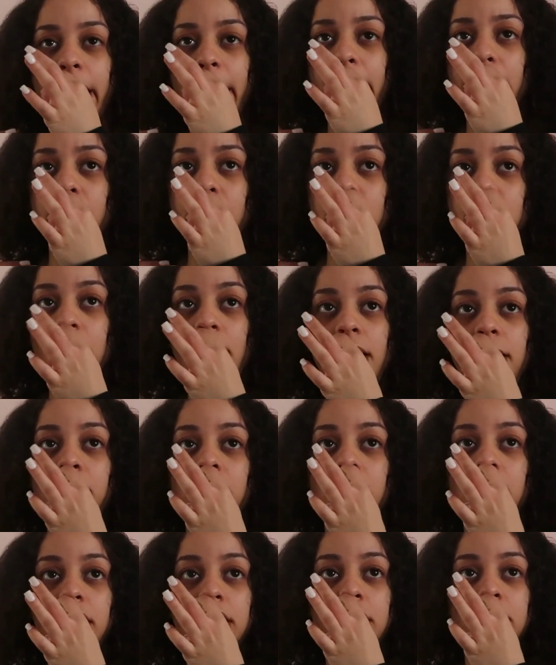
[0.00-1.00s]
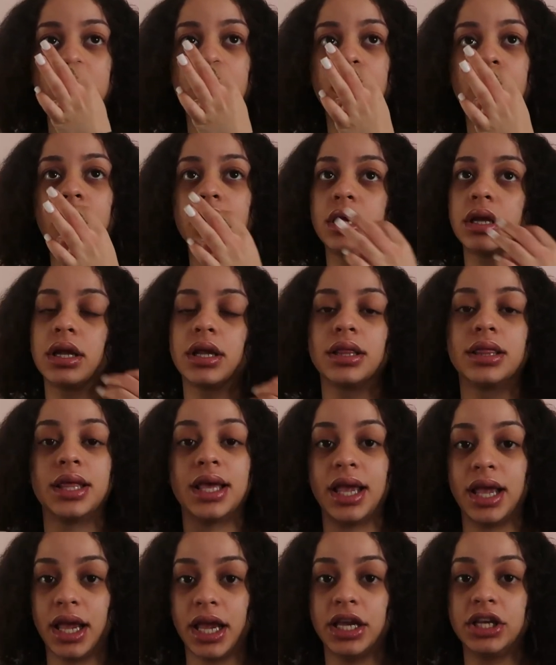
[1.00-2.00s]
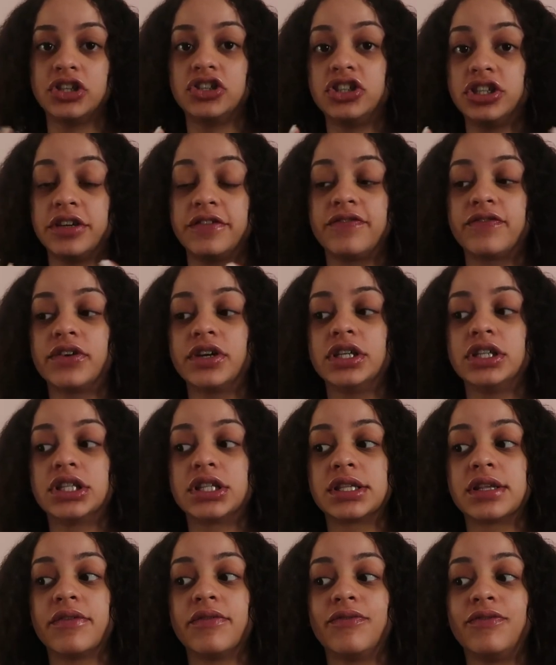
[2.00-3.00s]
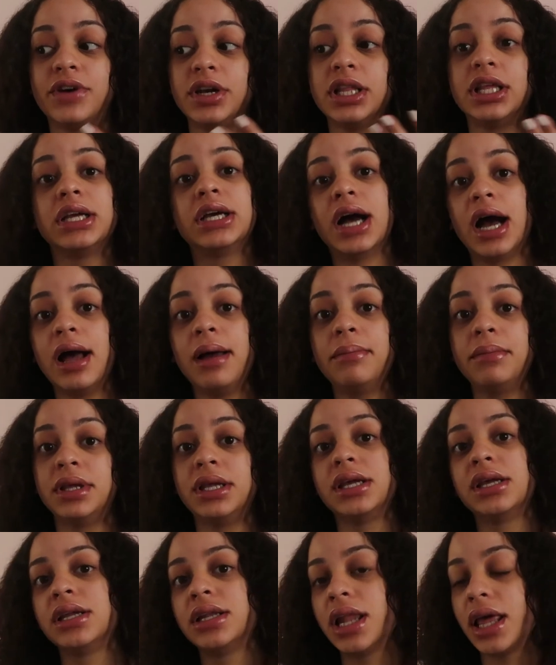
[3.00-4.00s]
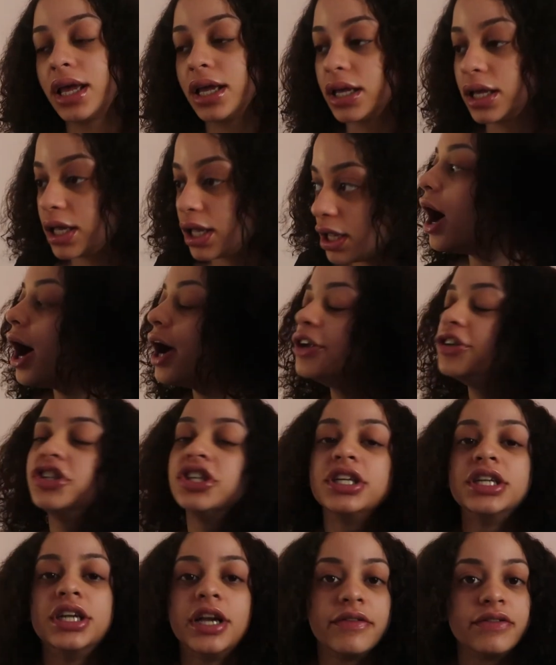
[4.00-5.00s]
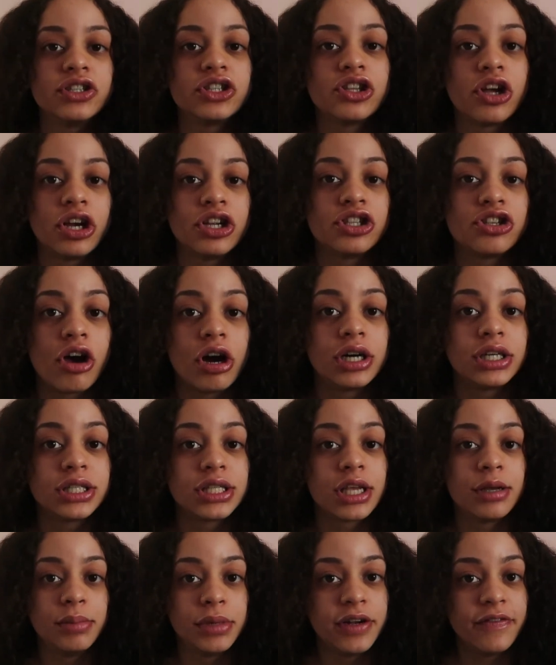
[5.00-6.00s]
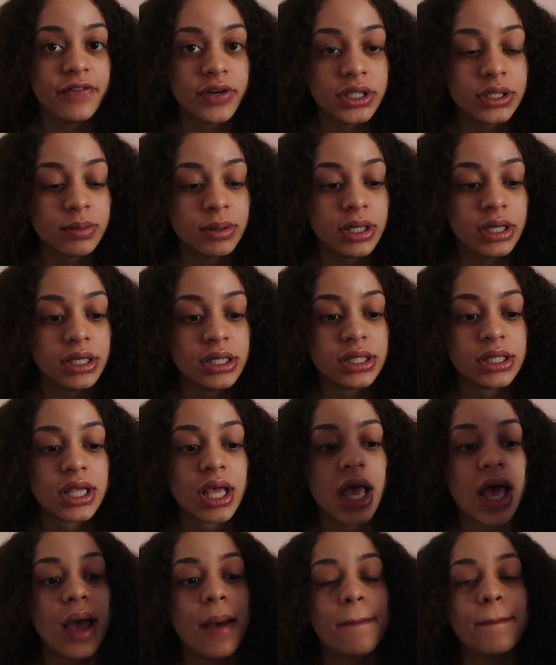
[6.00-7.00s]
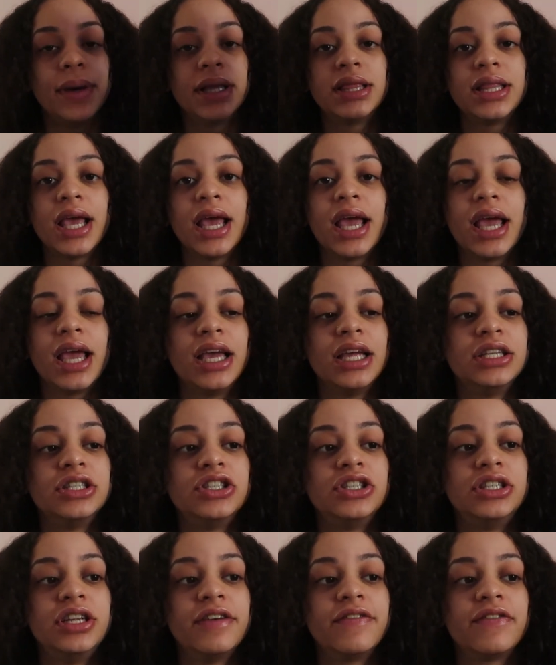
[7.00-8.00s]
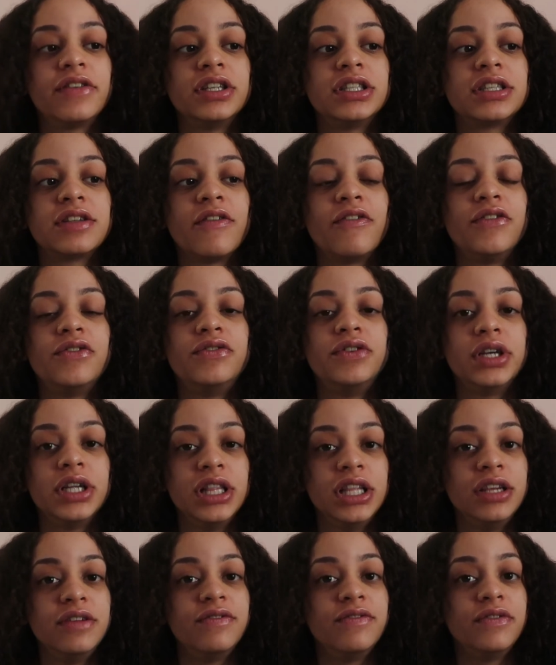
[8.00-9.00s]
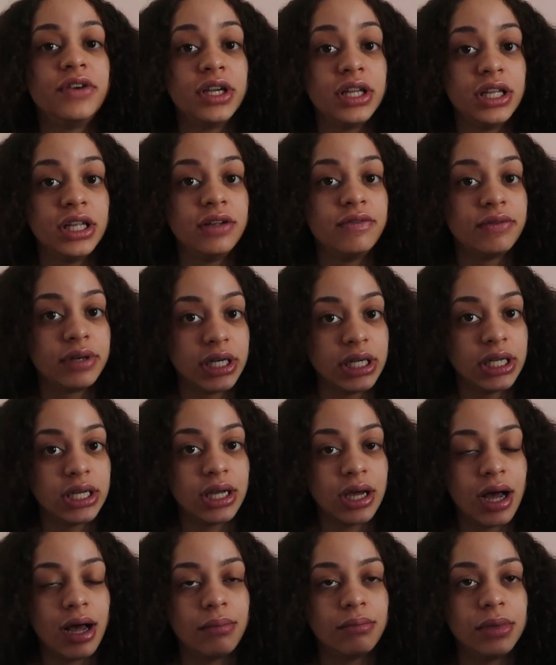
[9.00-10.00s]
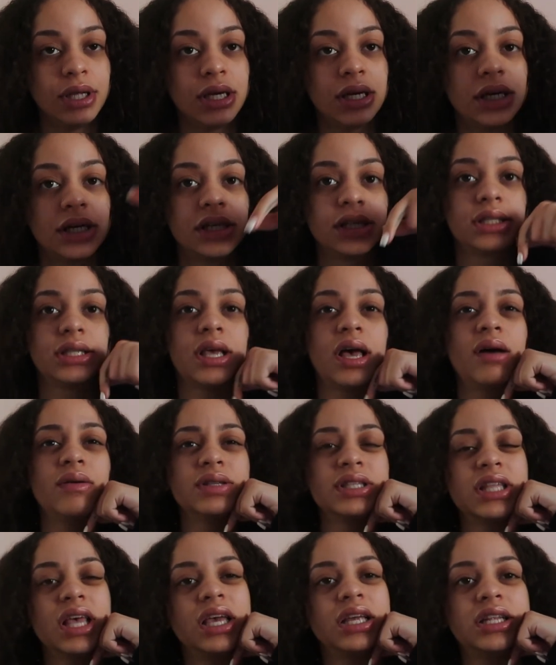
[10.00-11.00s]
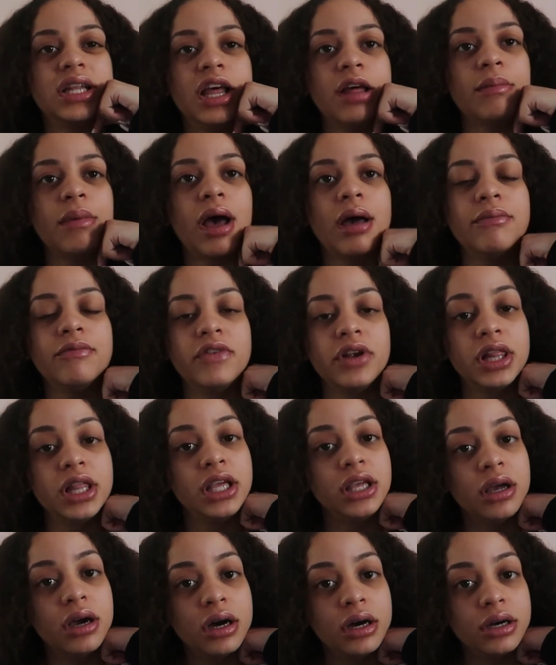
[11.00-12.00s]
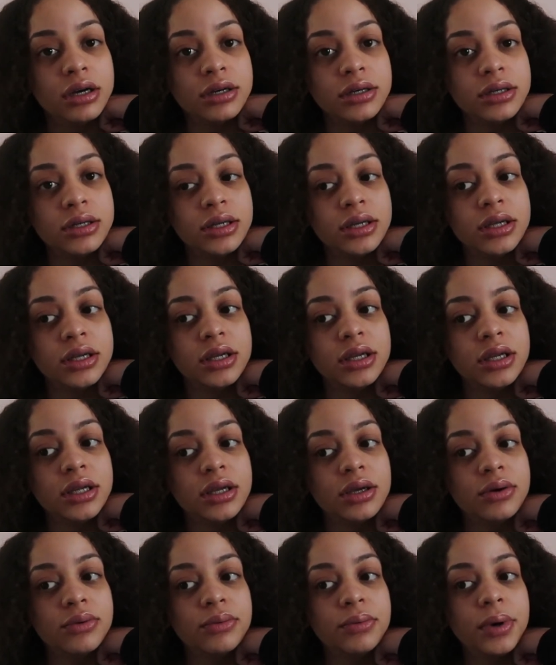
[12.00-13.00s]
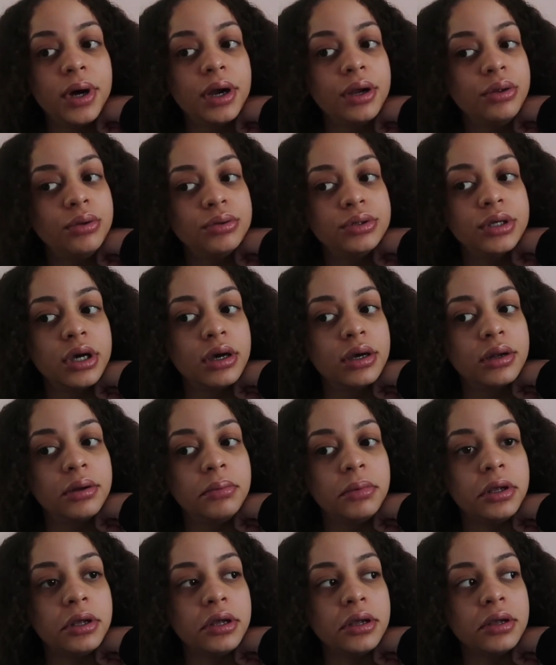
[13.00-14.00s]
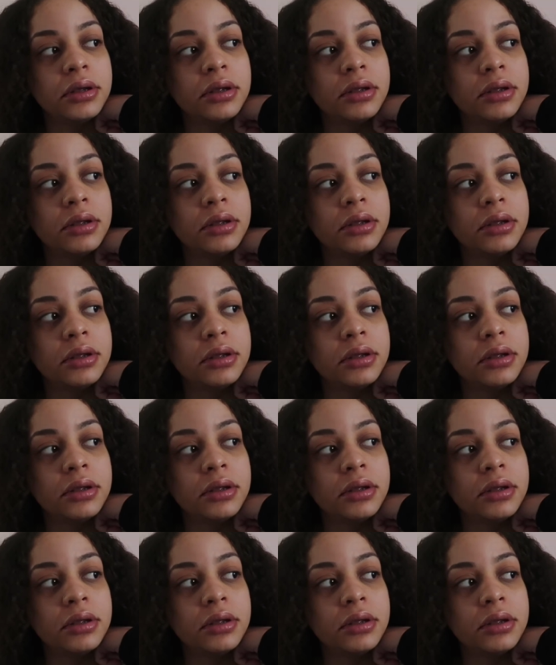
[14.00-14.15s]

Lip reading: And I'm not gonna lie, the age difference really got me. Like, I should have never started talking to him in the first place. But the age difference really got me. Because I was like, damn, I'm really young. Why are you talking to me?